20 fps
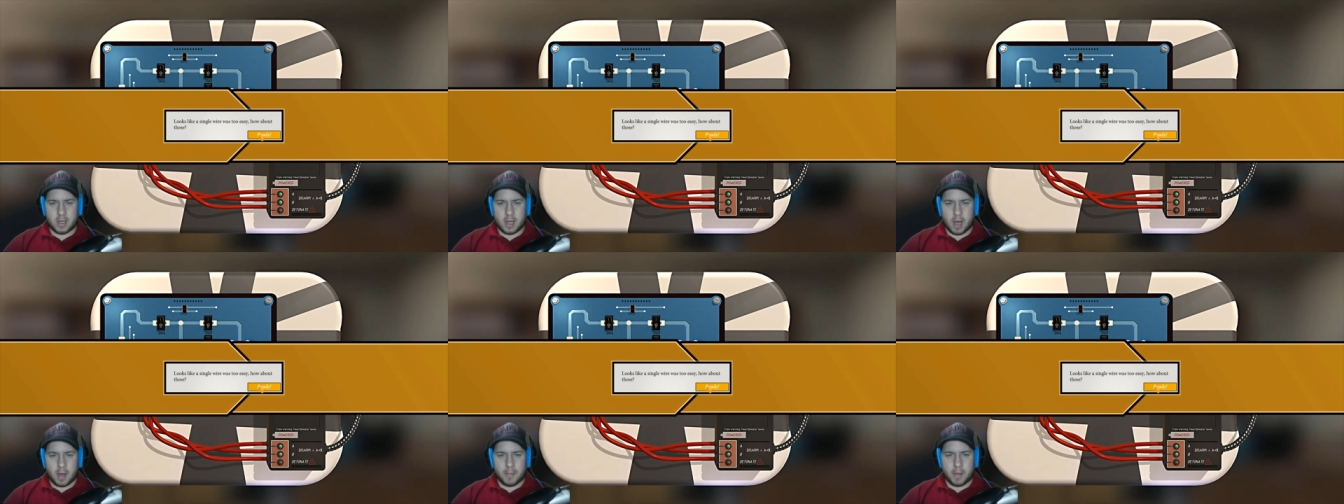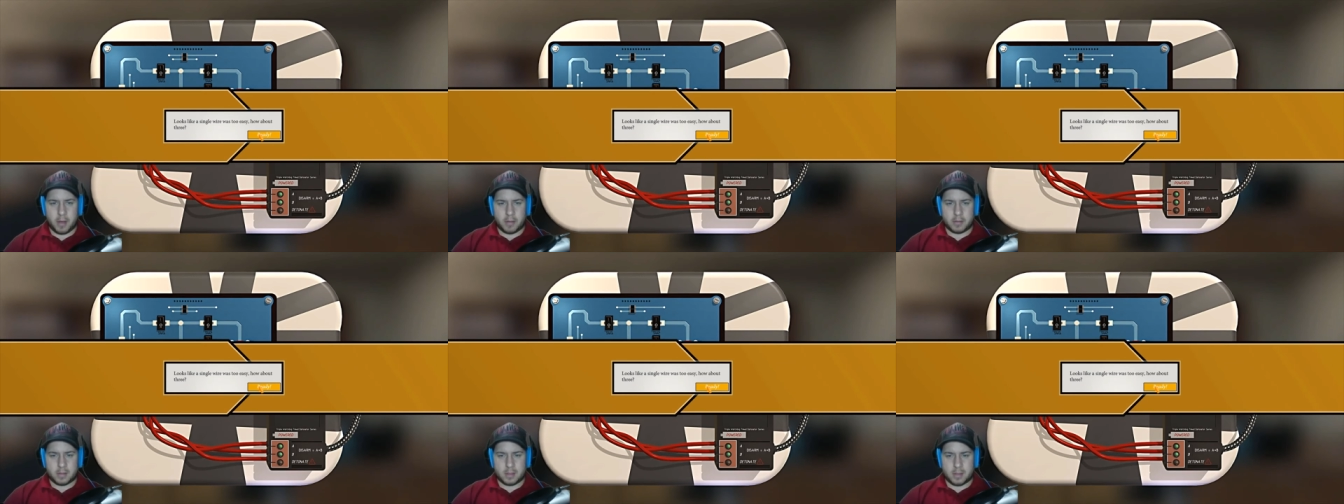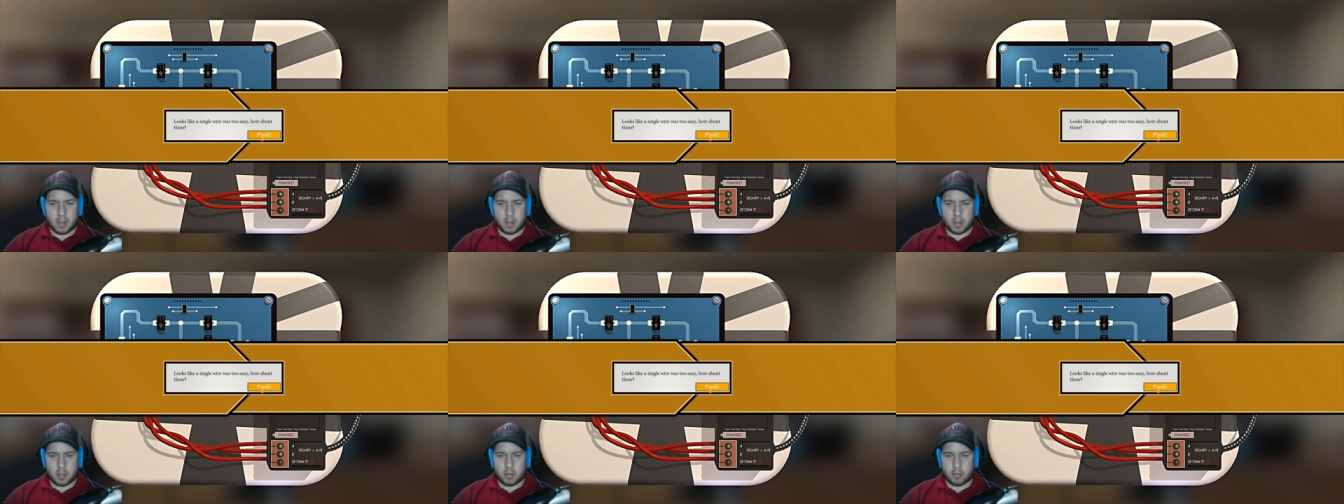How about
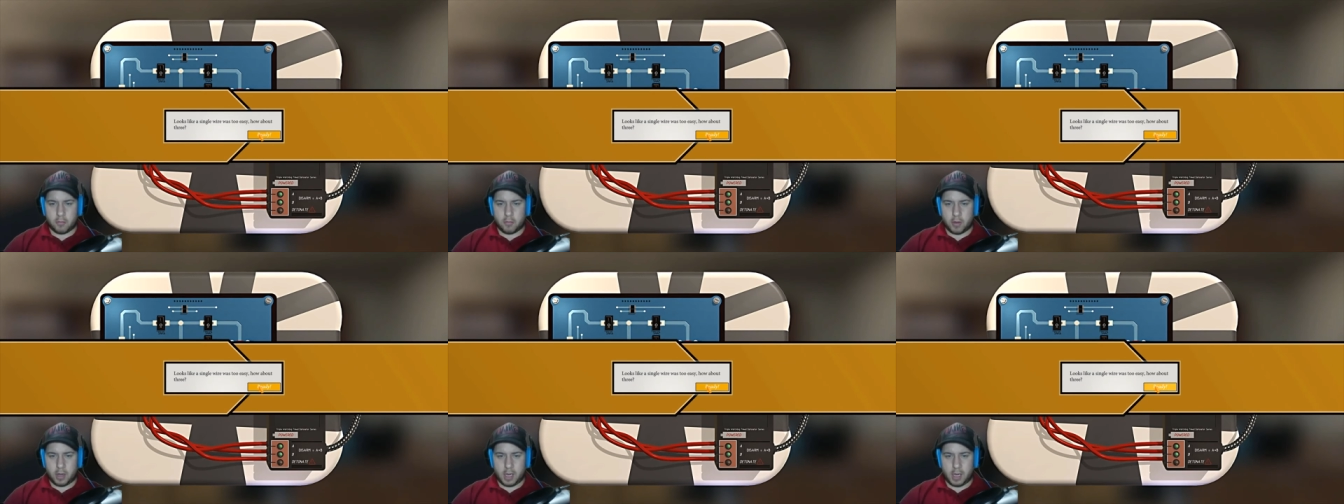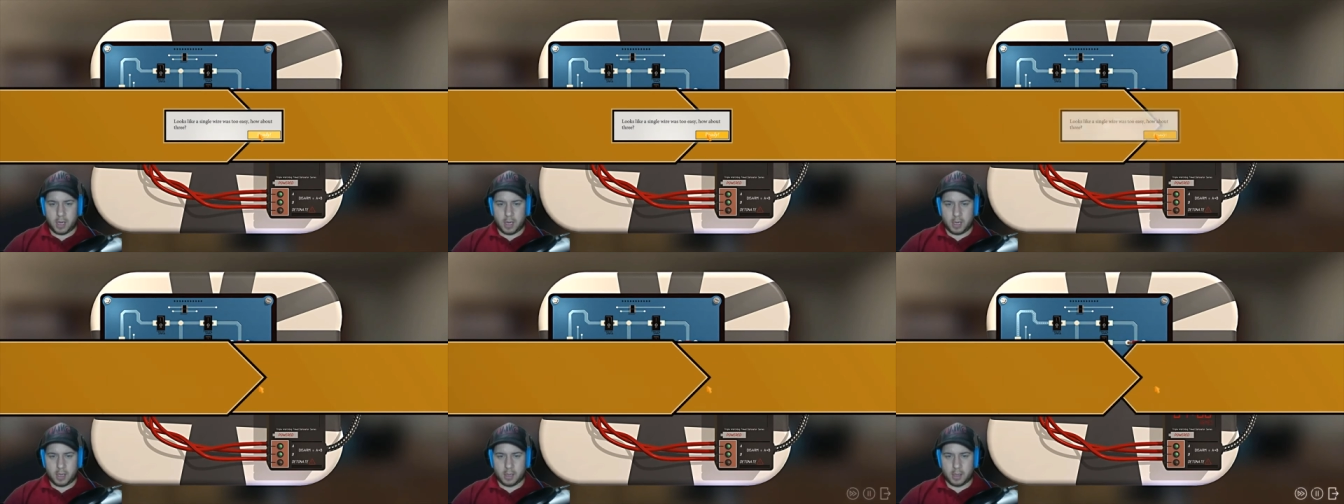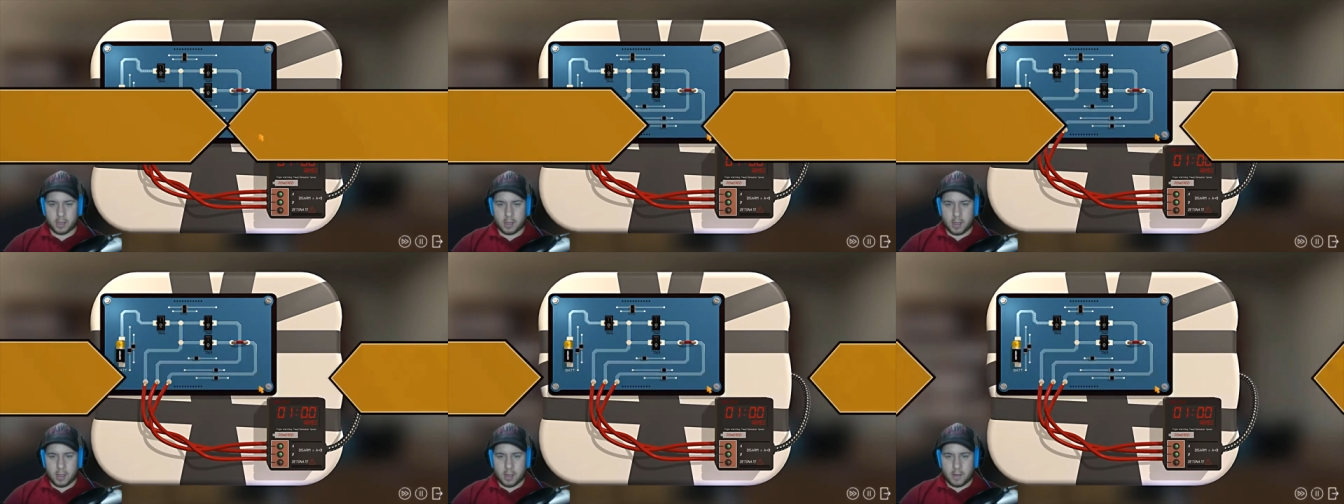three?
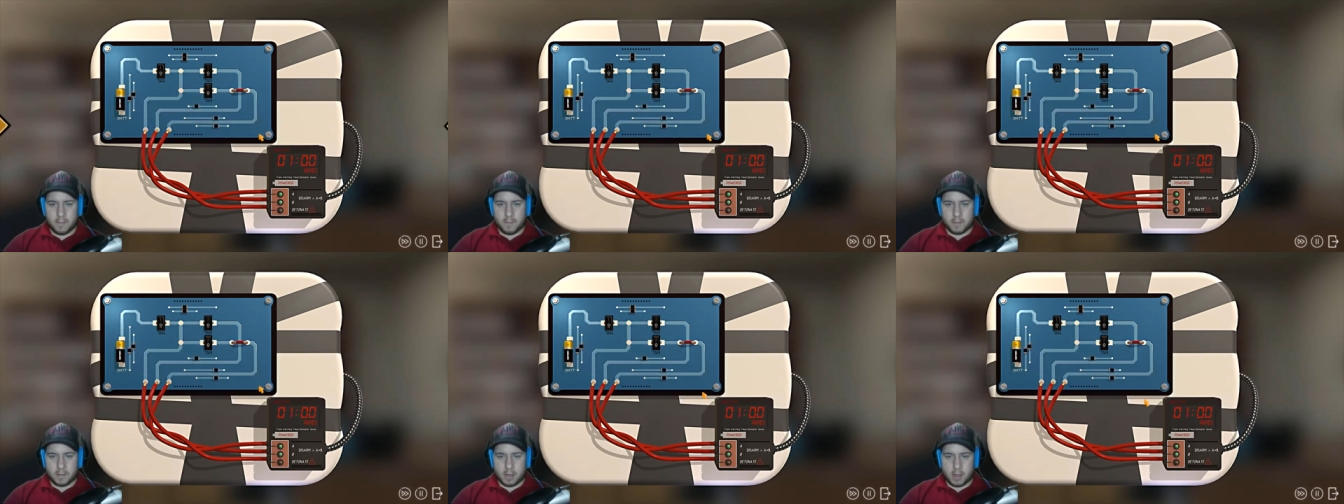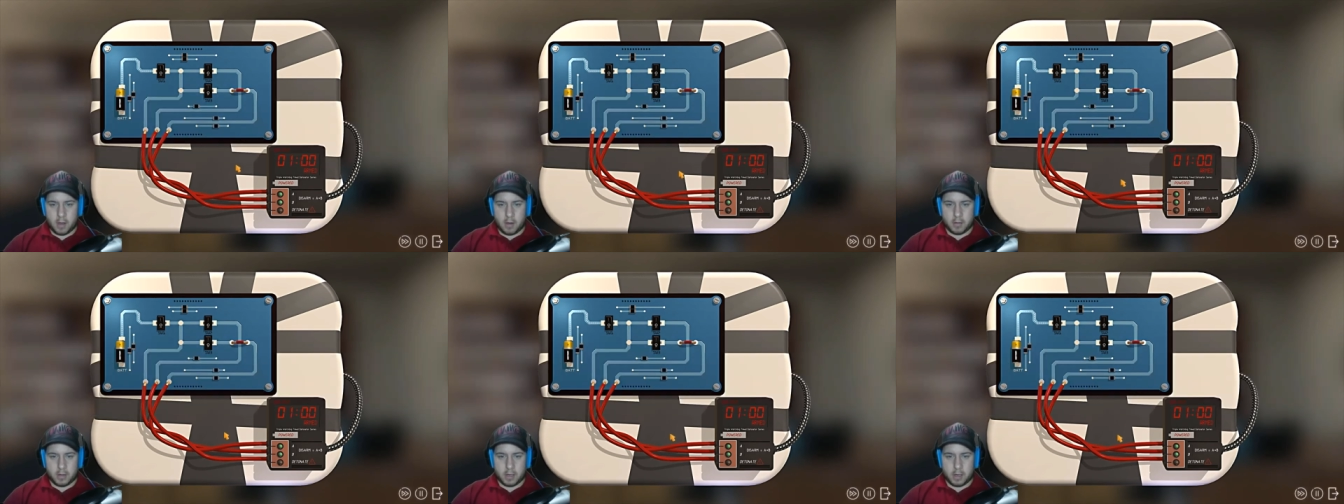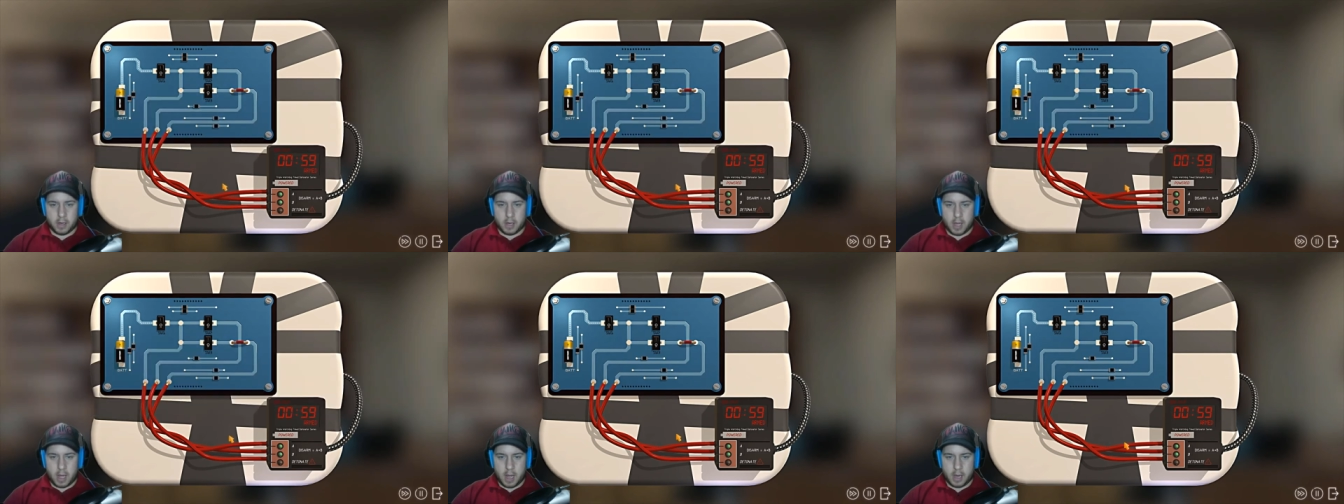Oh
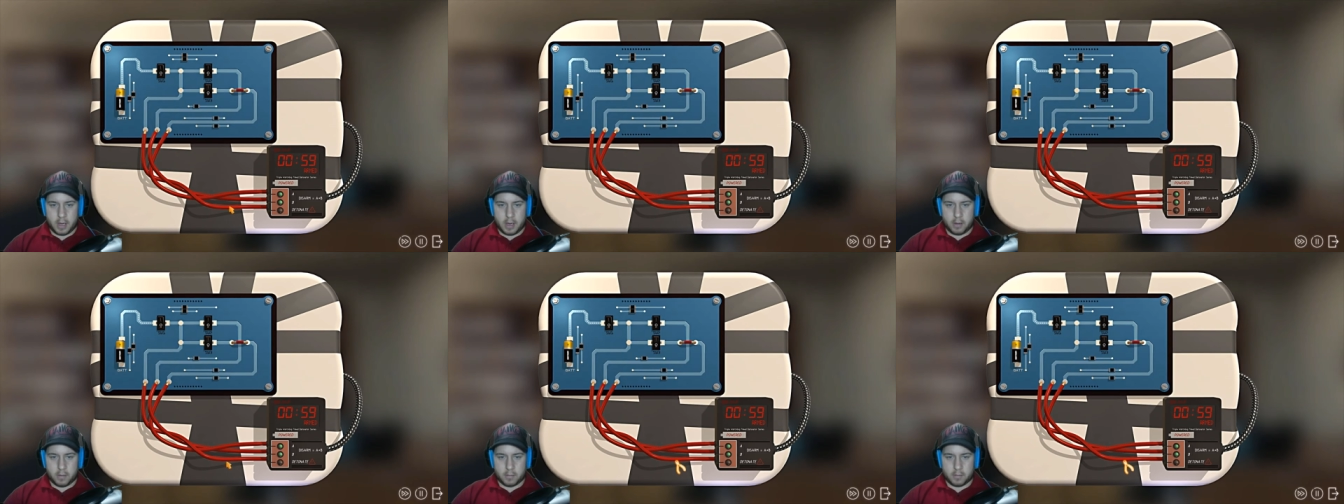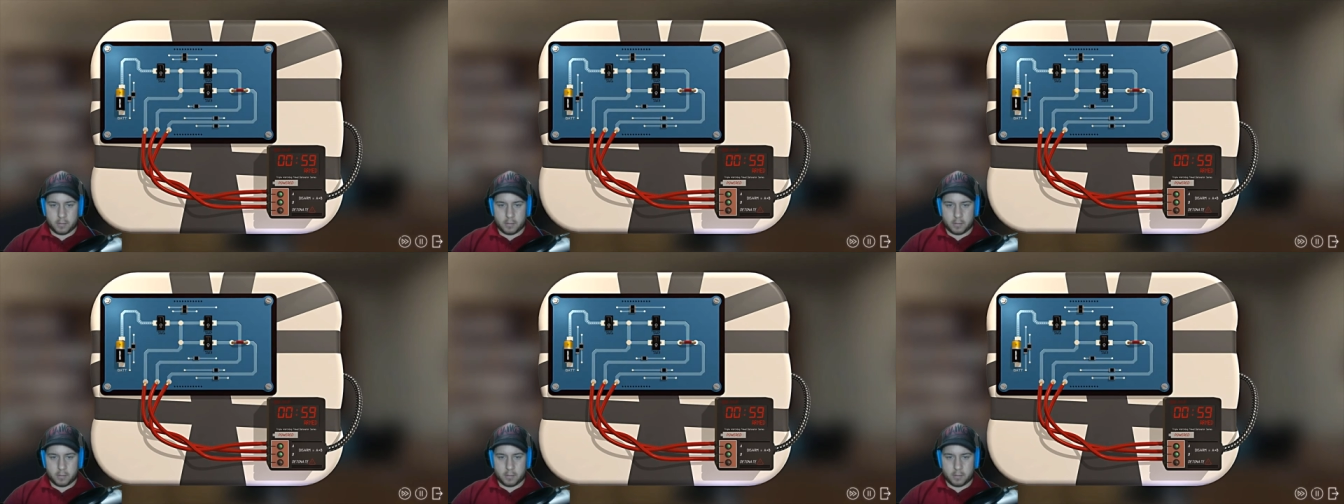dear God, no.